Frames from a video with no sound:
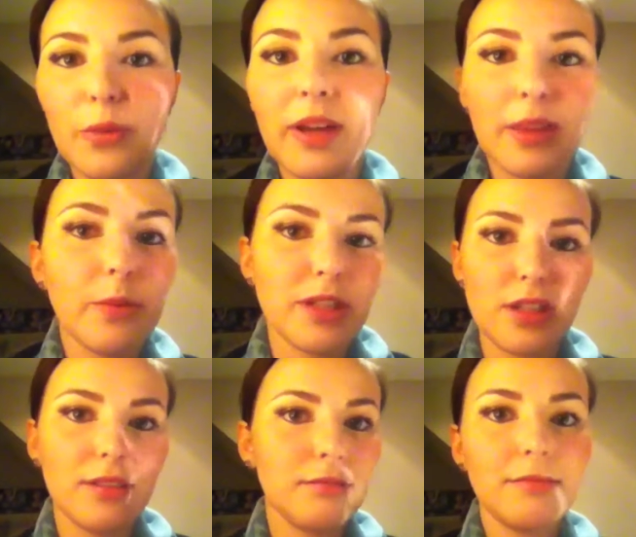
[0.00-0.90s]
which is
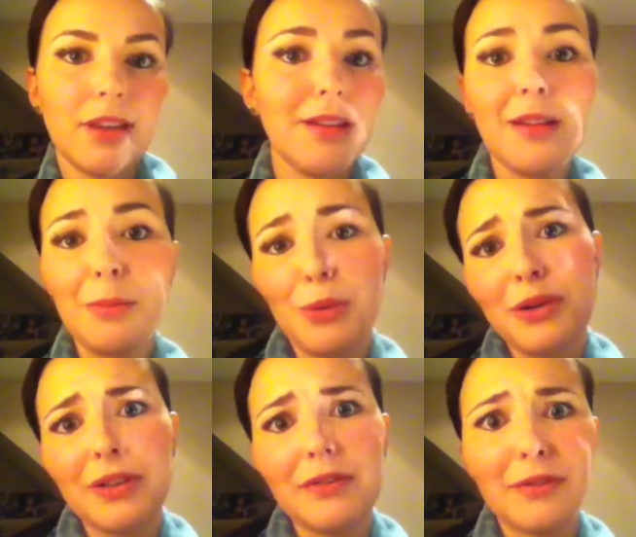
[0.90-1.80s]
brilliant
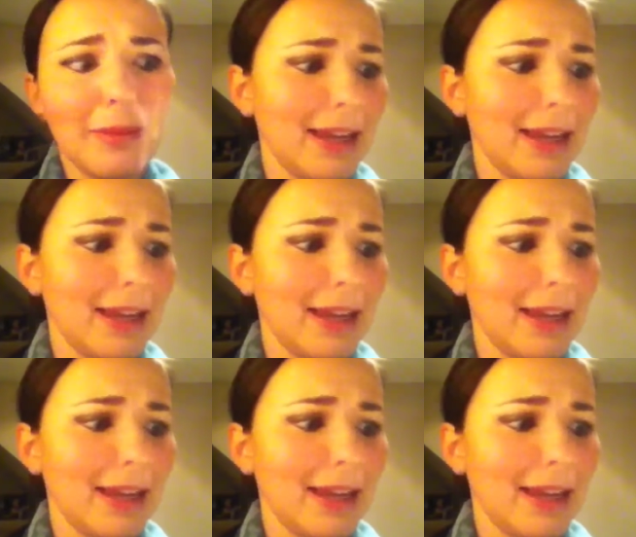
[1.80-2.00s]
for me.